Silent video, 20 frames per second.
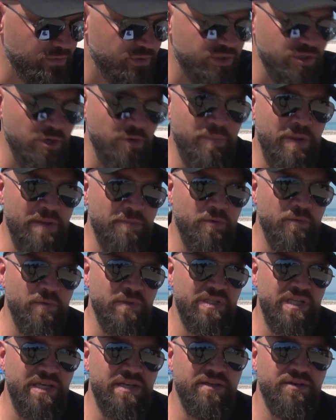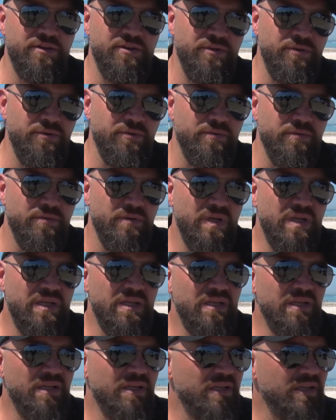show people what they can do.
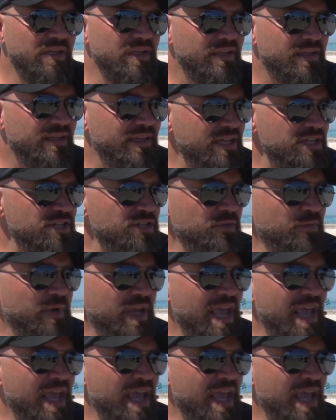The issue we